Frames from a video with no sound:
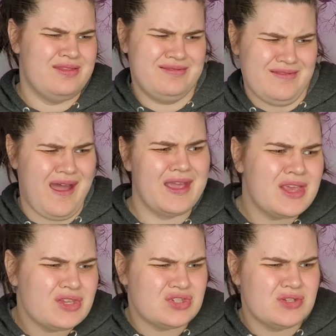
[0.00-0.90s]
the
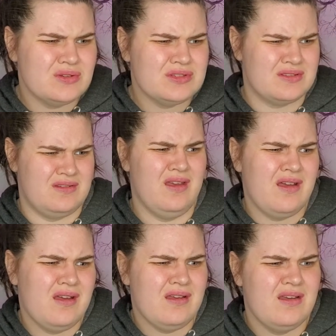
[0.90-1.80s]
hiking shoes?
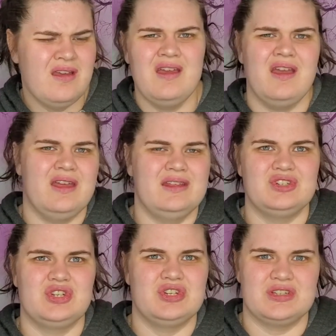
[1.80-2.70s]
And then
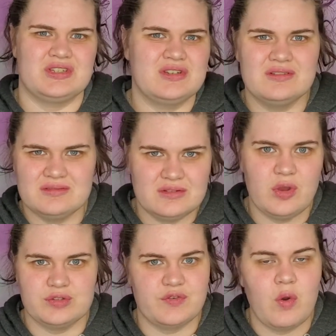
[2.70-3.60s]
she just
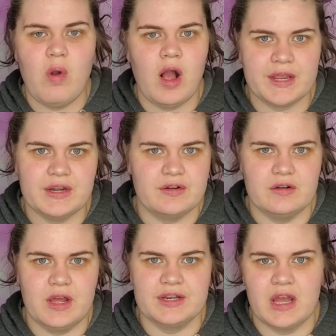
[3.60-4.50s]
goes for a walk in her
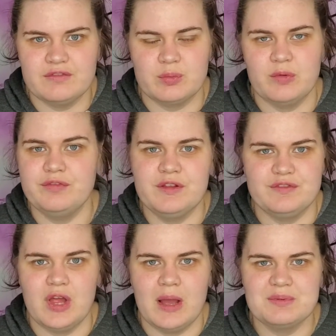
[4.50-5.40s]
uncomfortable
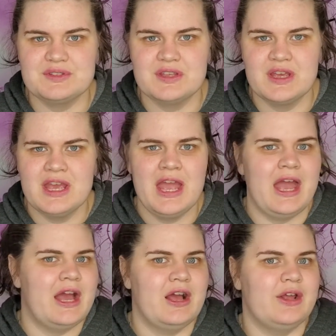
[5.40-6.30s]
flip-flops.
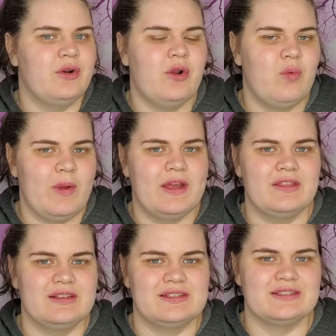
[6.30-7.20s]
I don't know where
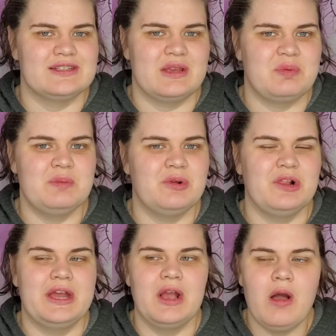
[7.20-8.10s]
this is, like, people are
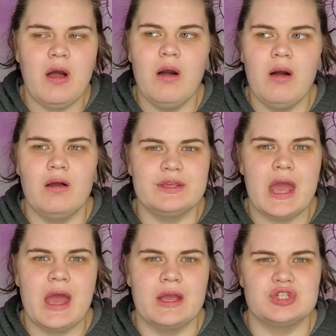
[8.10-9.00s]
like, oh
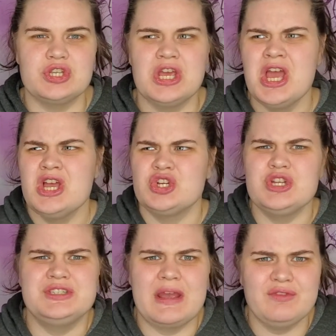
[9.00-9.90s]
yeah, she
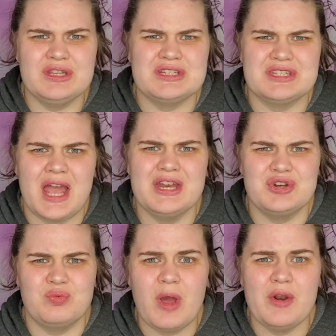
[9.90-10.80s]
definitely decided
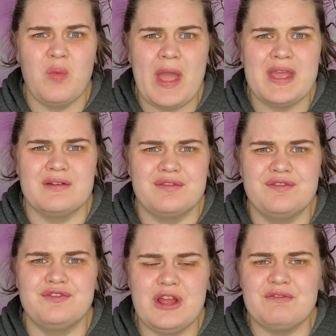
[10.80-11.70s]
to run away in
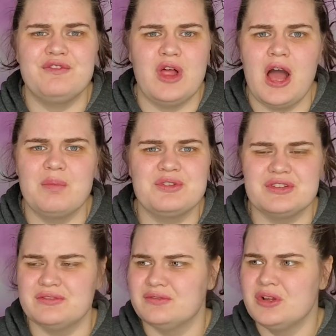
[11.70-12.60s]
flip-flops
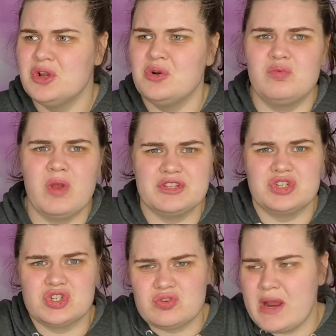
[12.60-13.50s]
and run
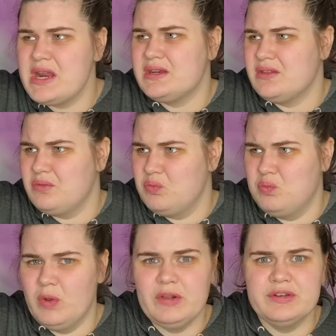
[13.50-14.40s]
straight into the
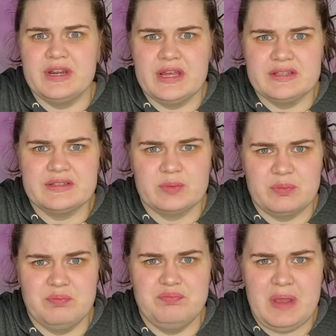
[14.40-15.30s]
wilderness with
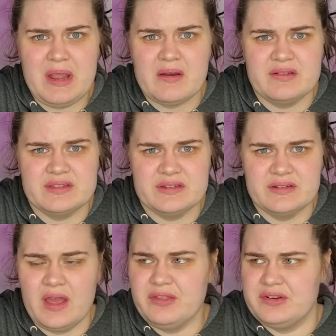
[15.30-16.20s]
bears and
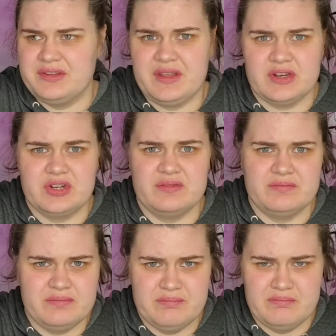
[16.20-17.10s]
other such
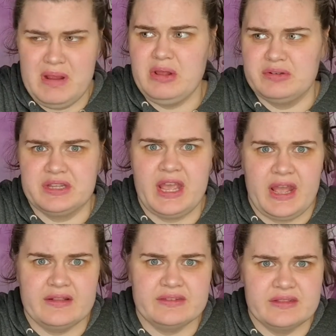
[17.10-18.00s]
mountain
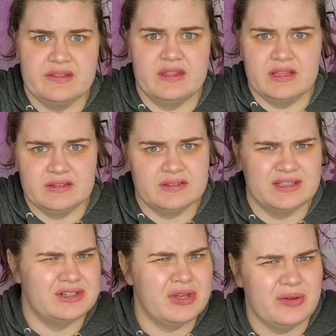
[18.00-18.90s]
cats and things. Like,
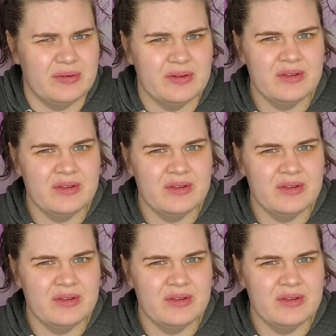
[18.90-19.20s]
no.